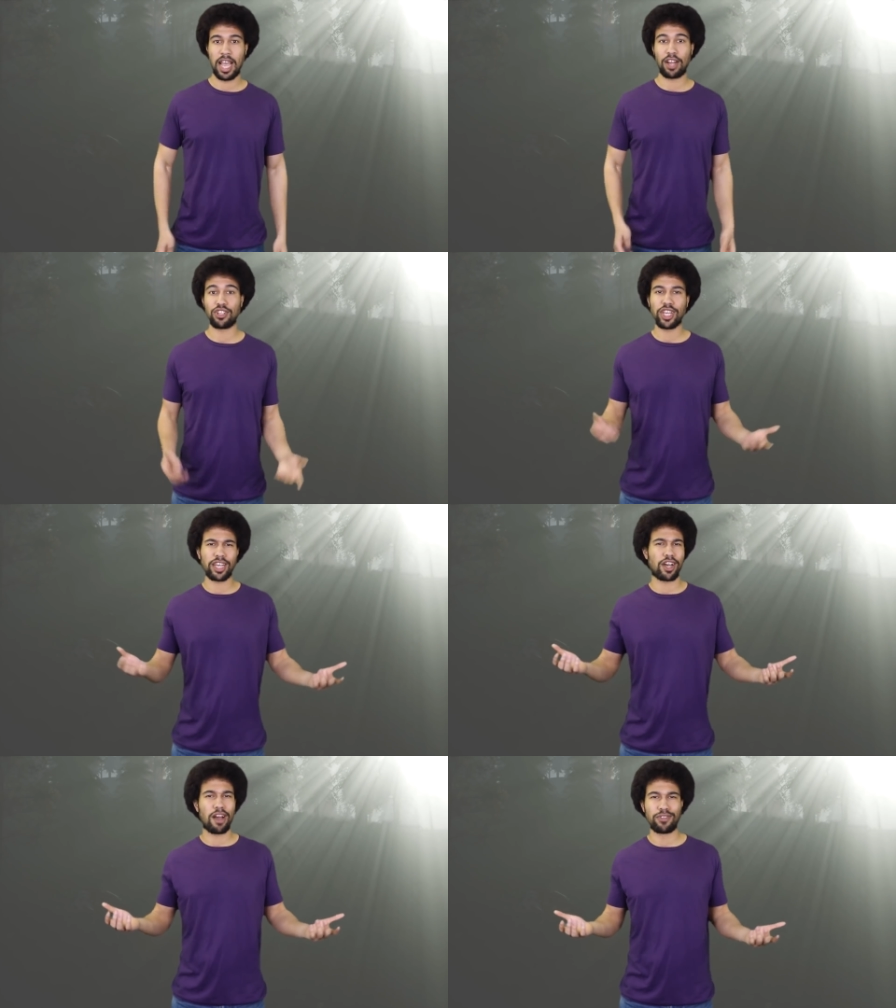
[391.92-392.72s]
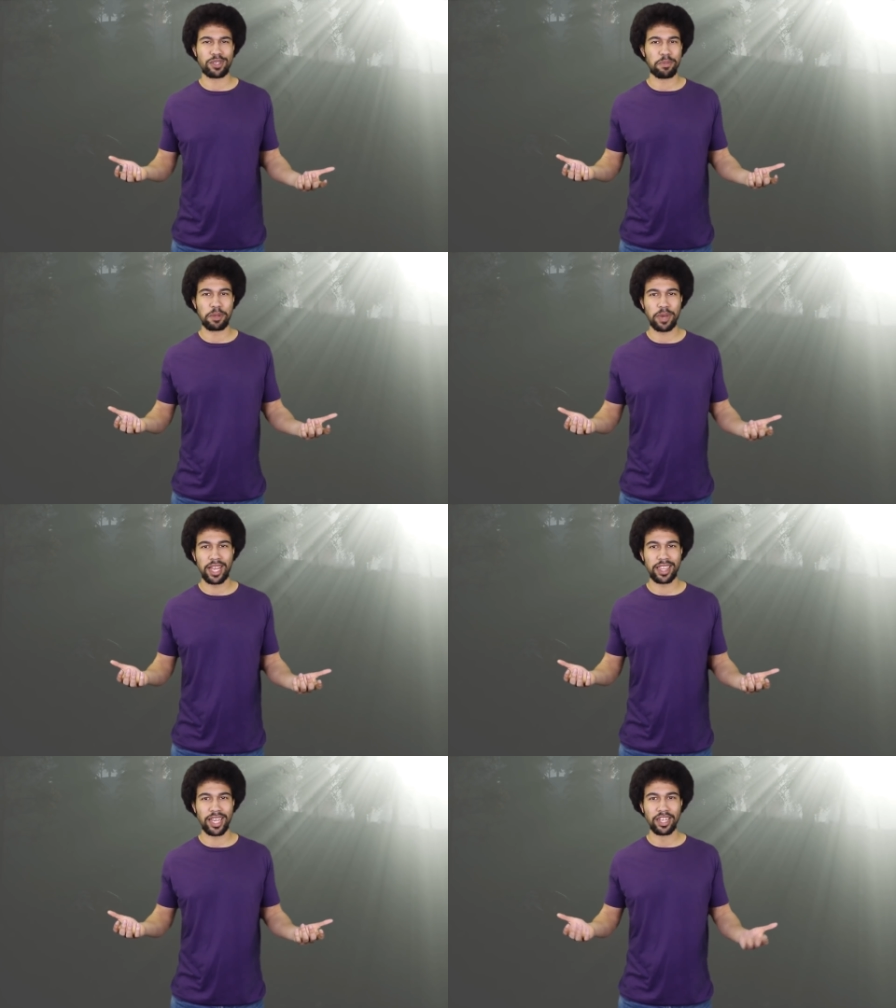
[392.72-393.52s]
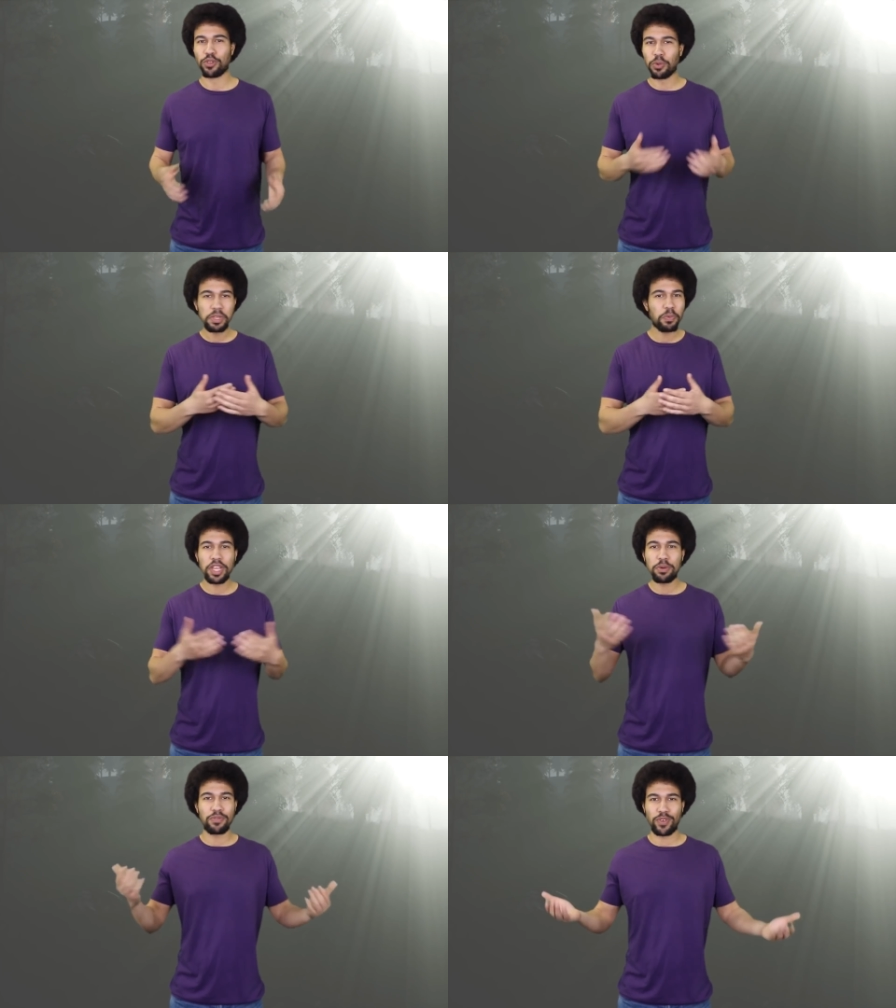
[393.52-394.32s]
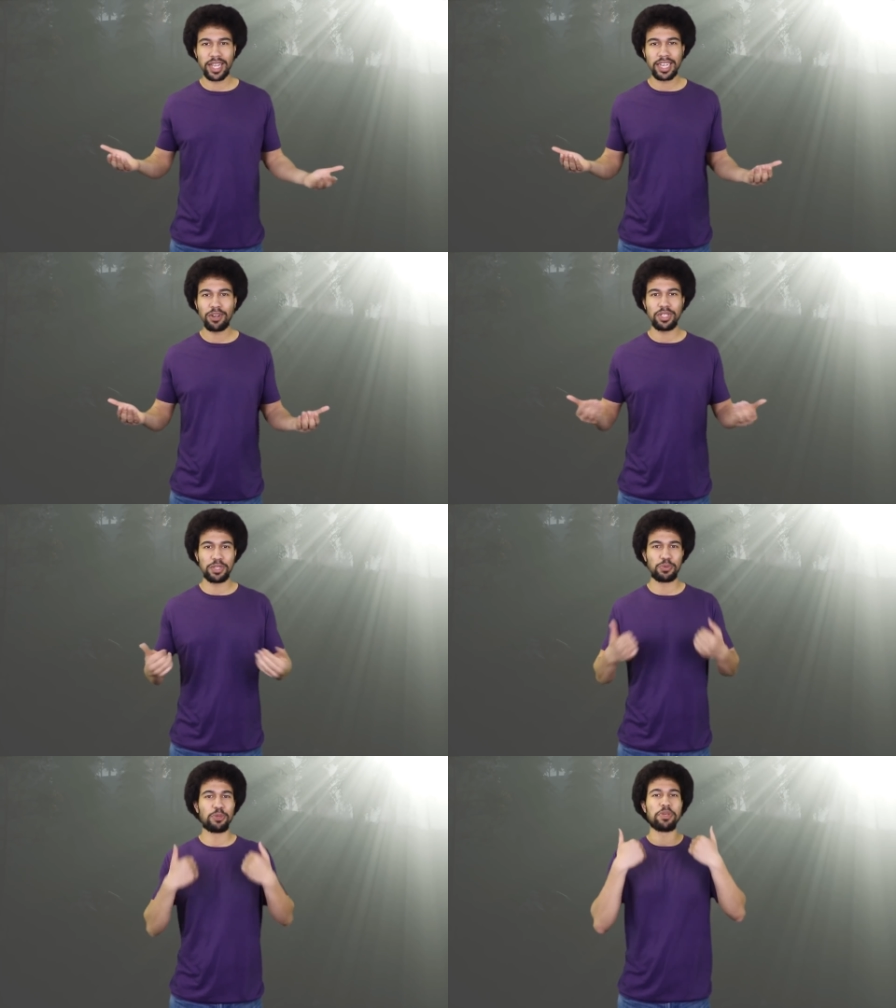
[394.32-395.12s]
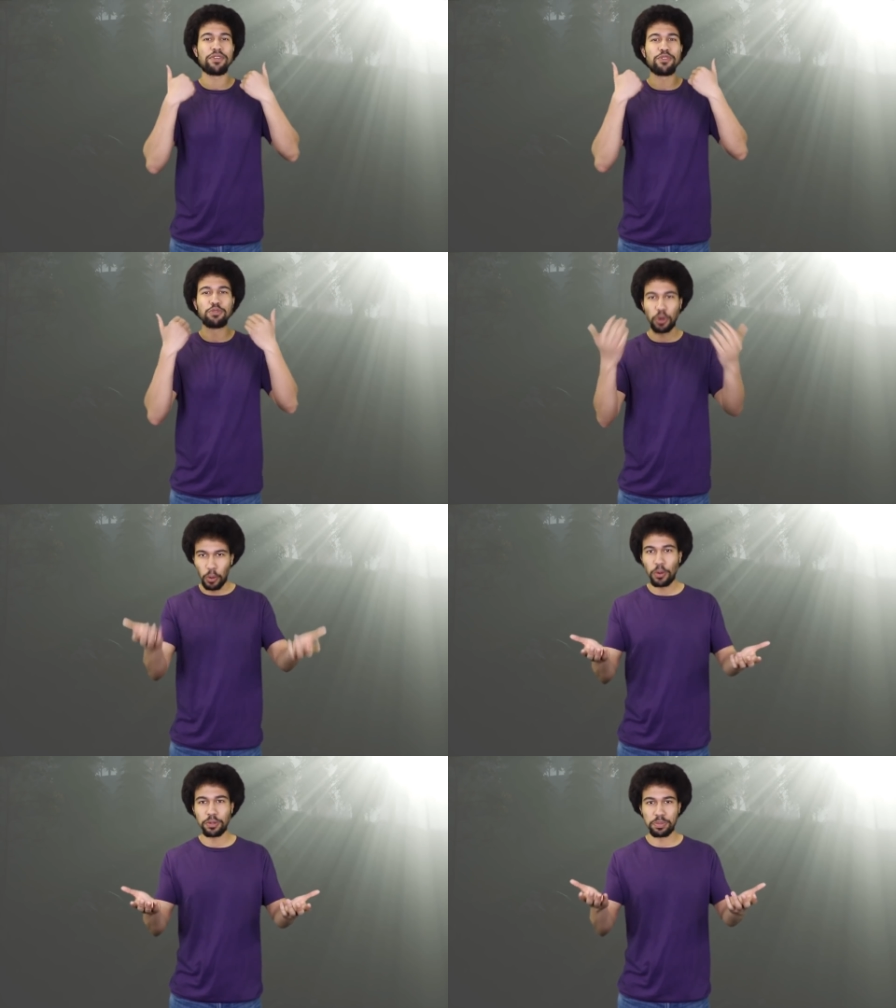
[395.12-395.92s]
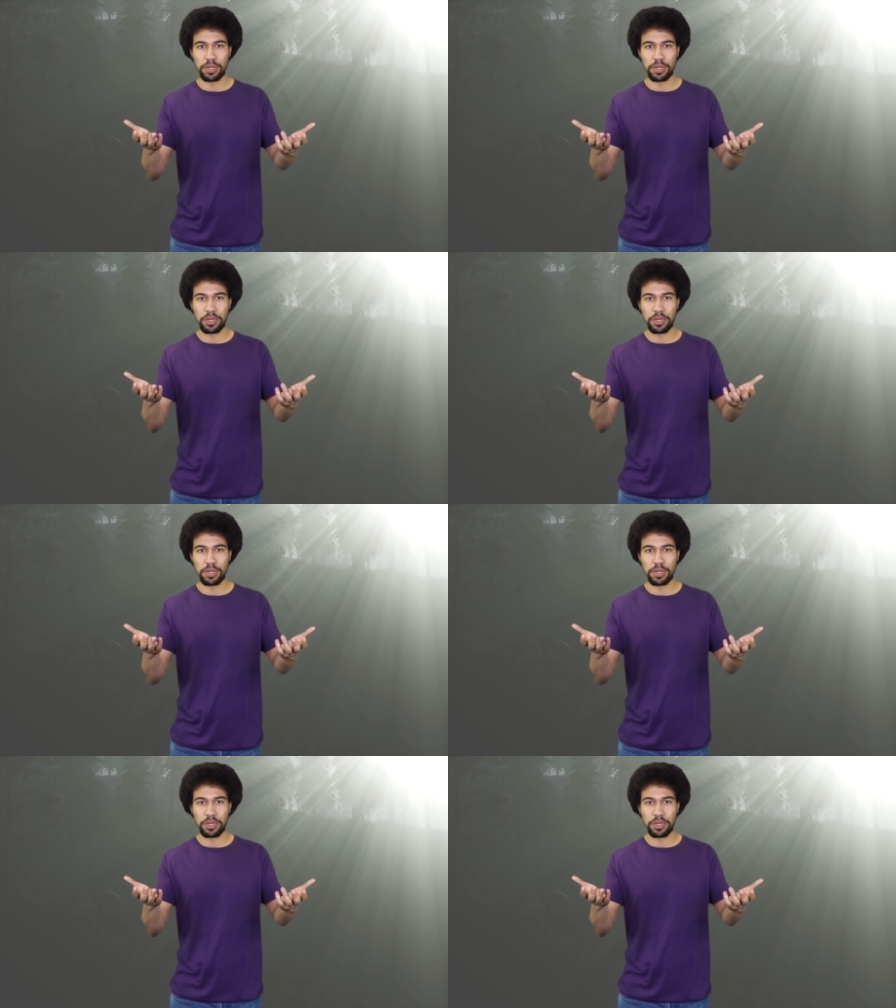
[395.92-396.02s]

How do you get caught for something back then? The only way you would find out would be if you told